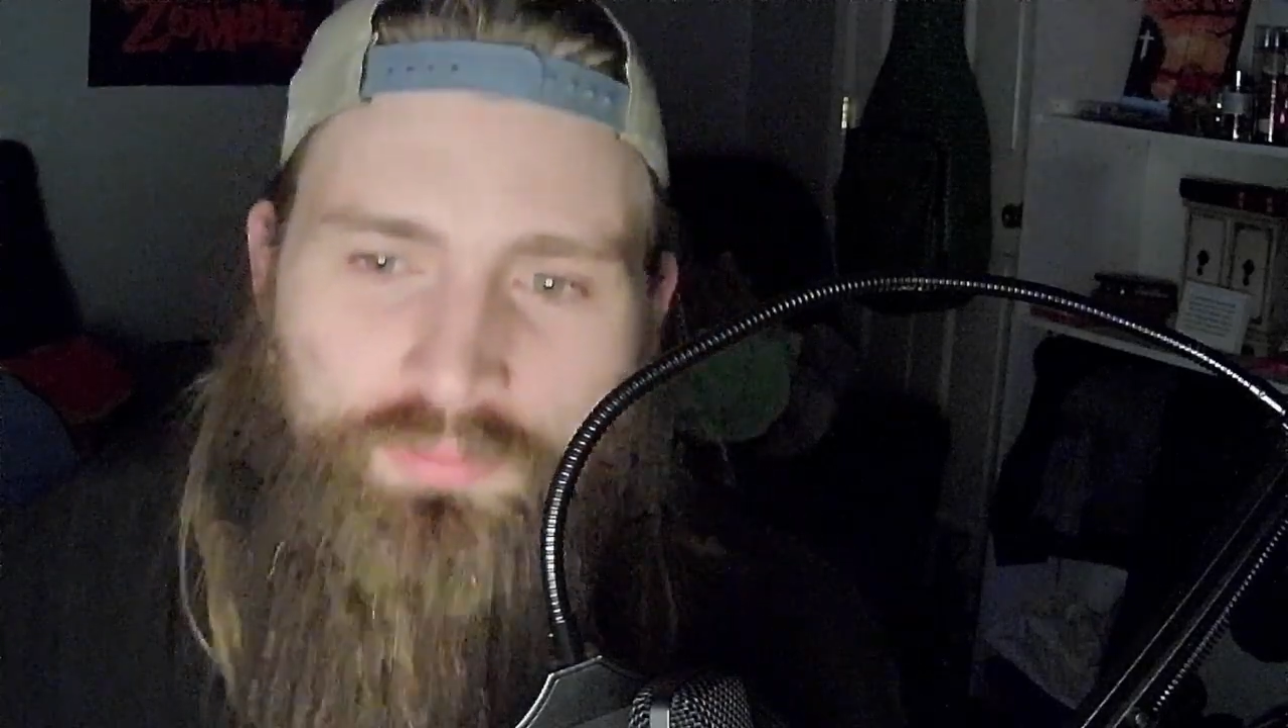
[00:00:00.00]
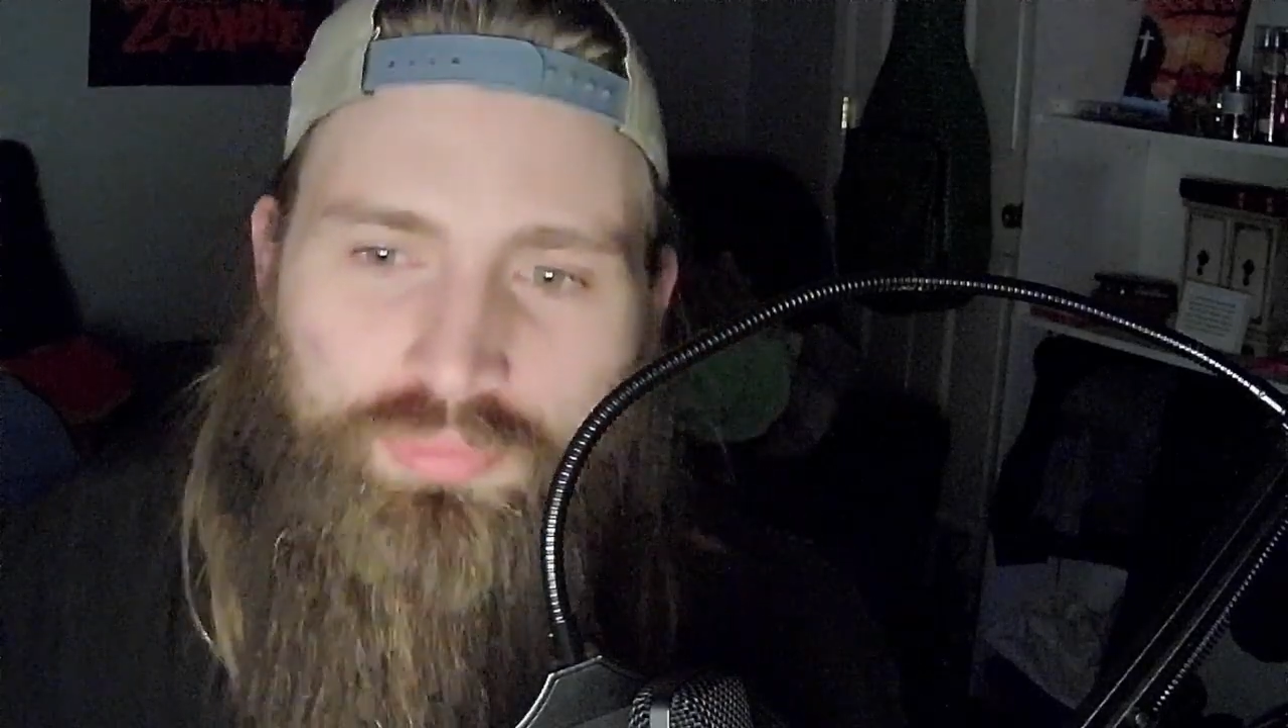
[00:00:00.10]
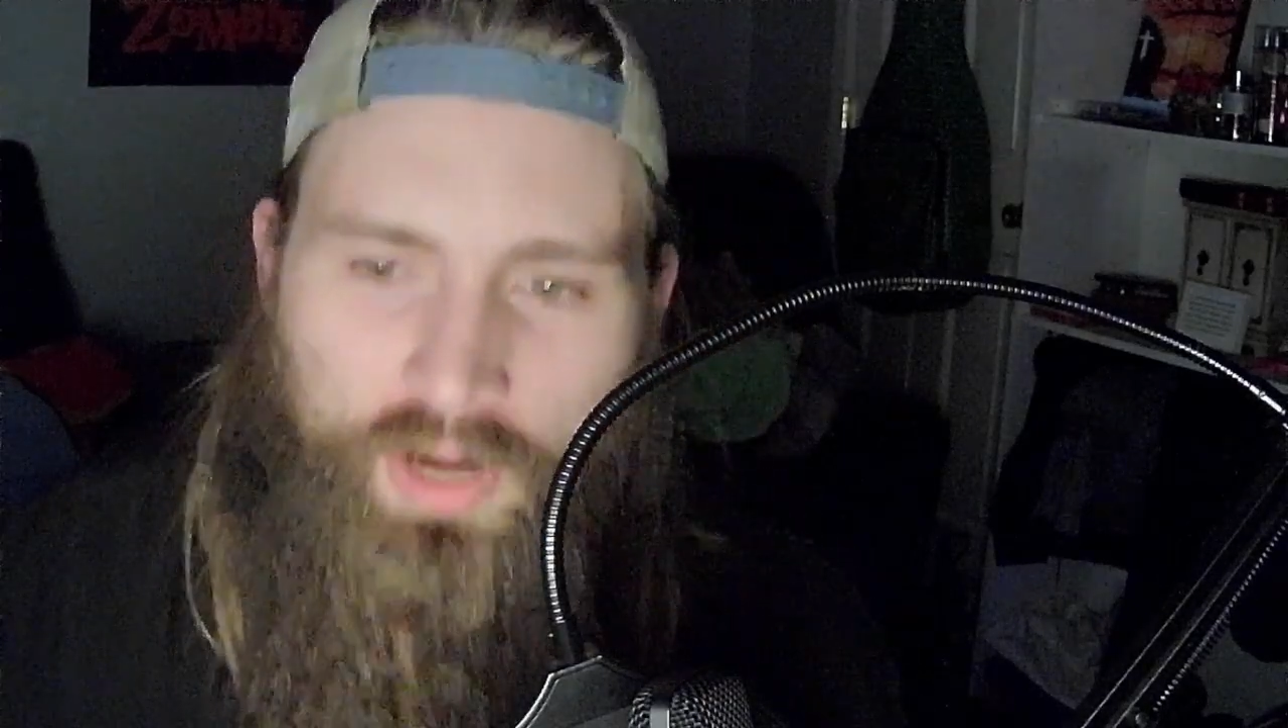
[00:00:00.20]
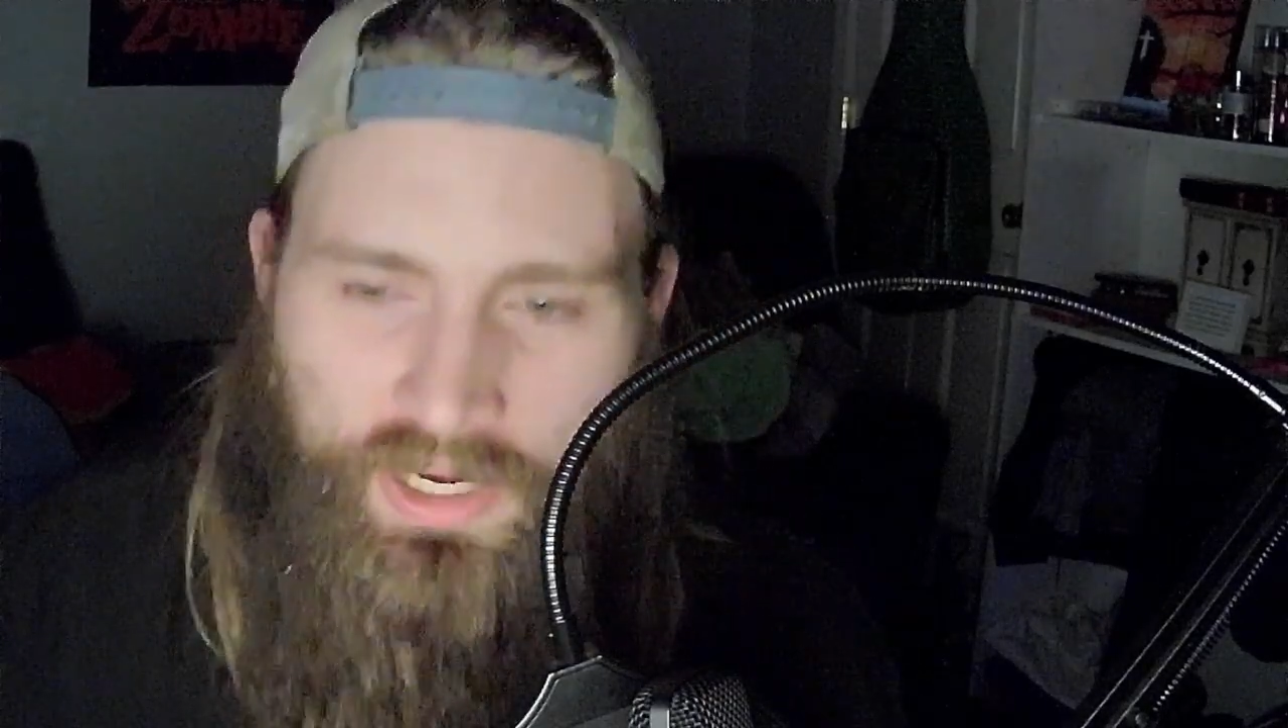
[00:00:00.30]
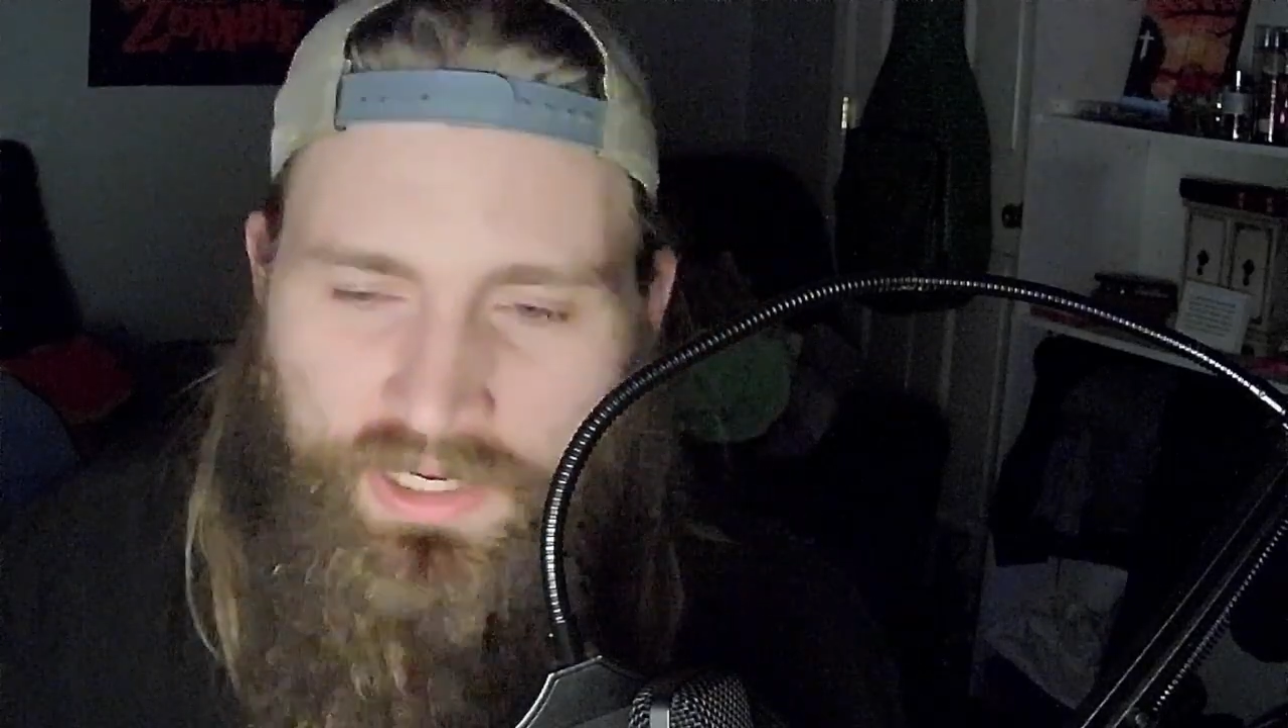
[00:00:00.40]

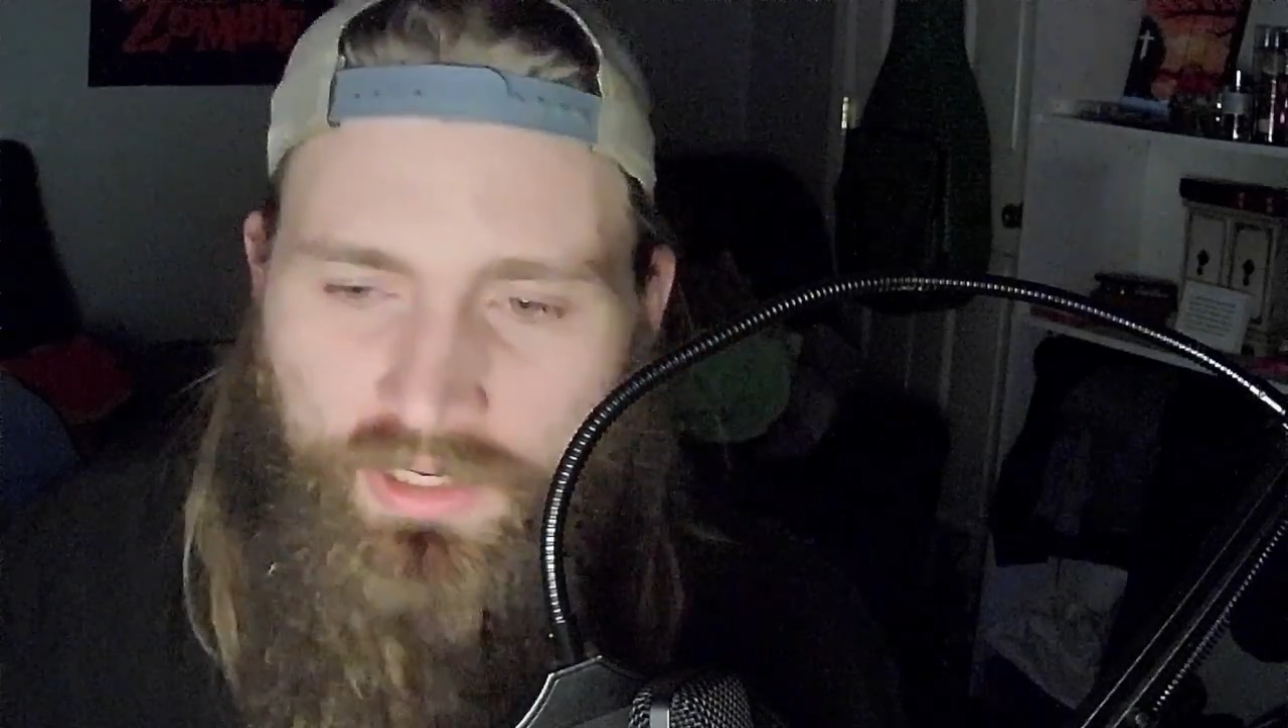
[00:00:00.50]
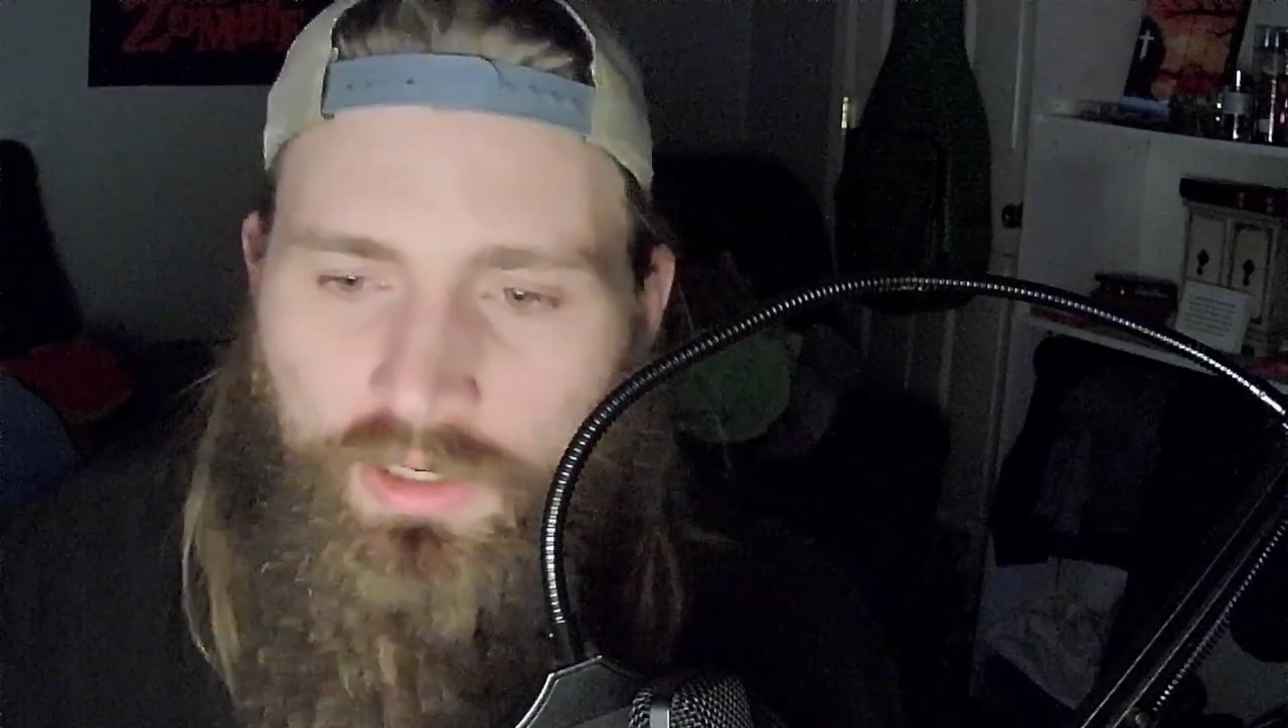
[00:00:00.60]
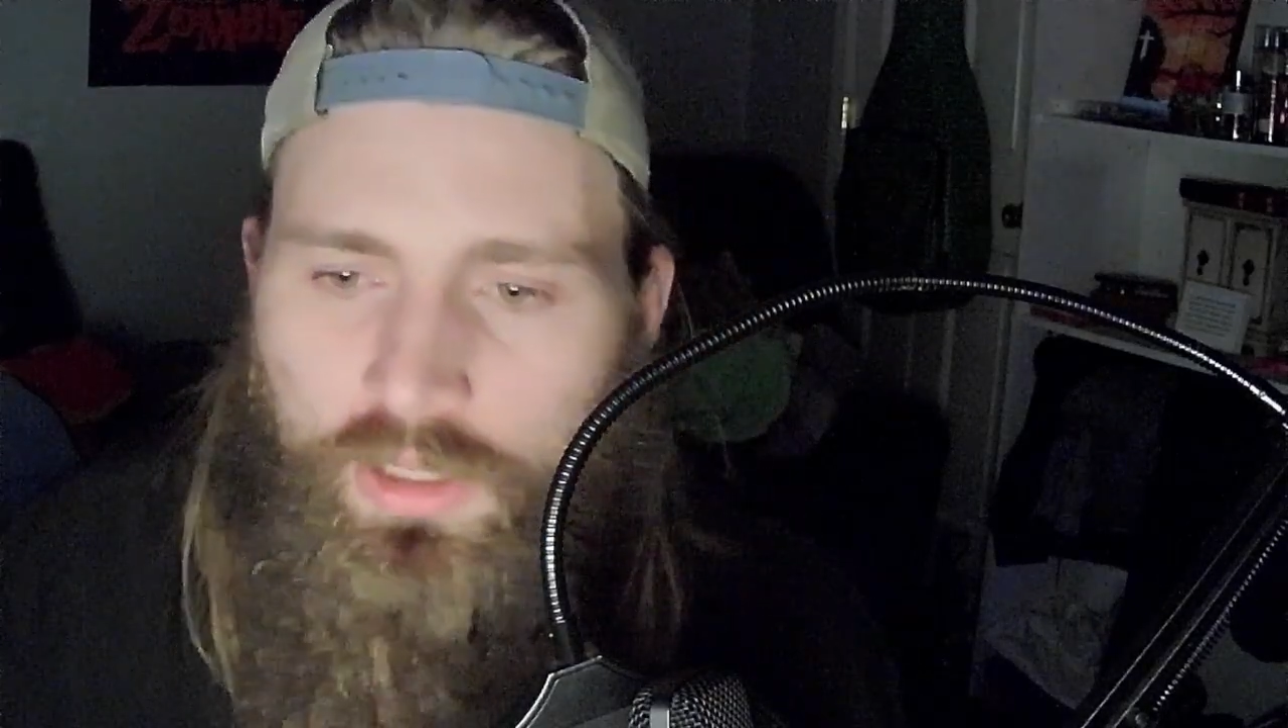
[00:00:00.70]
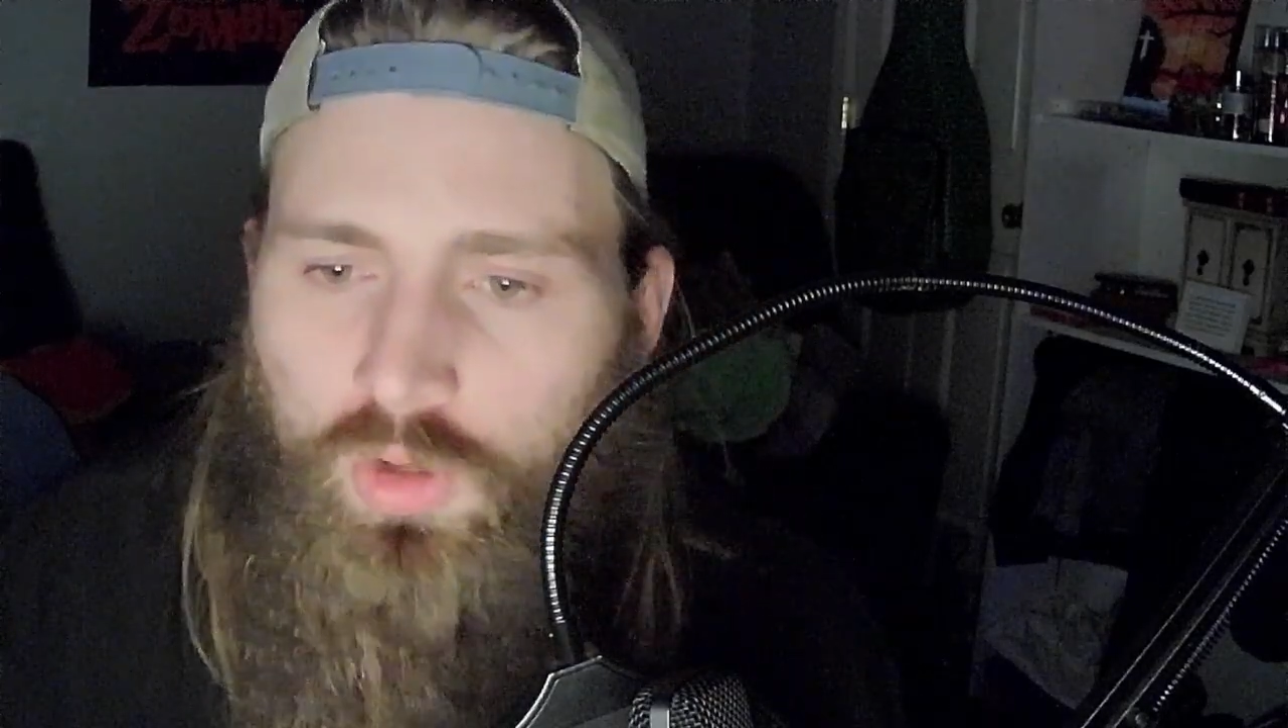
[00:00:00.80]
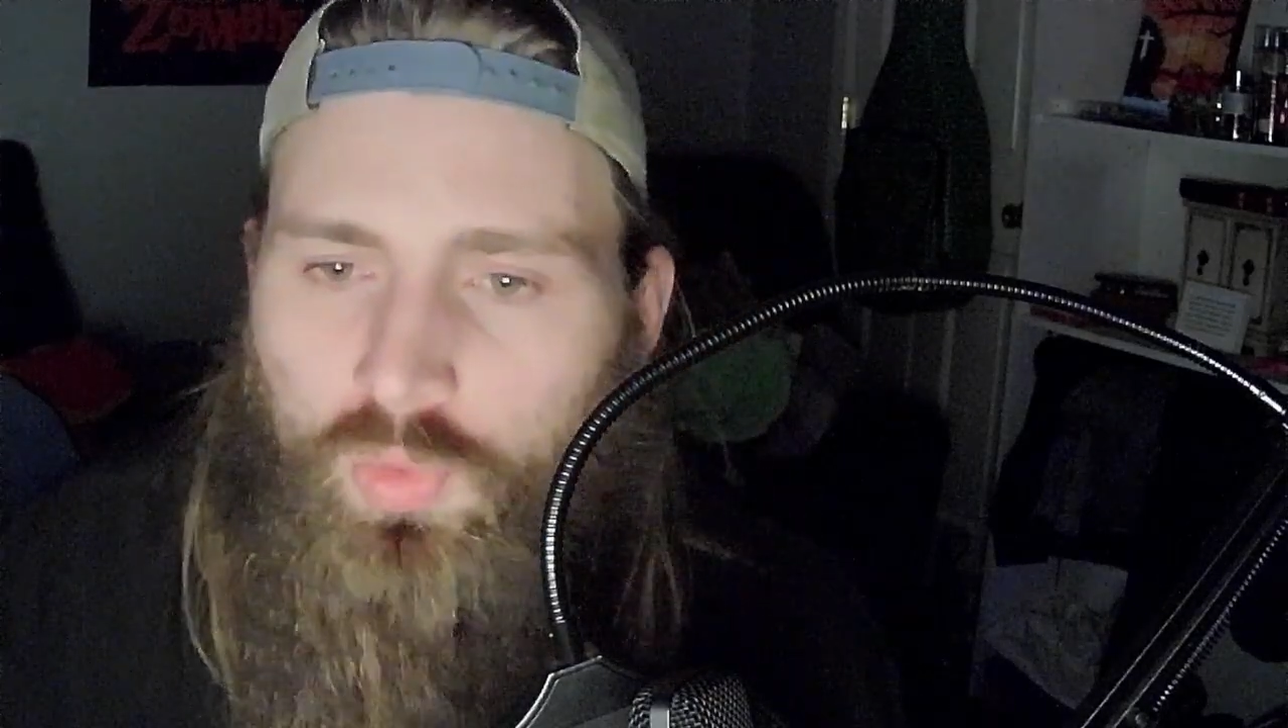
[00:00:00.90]
Brandon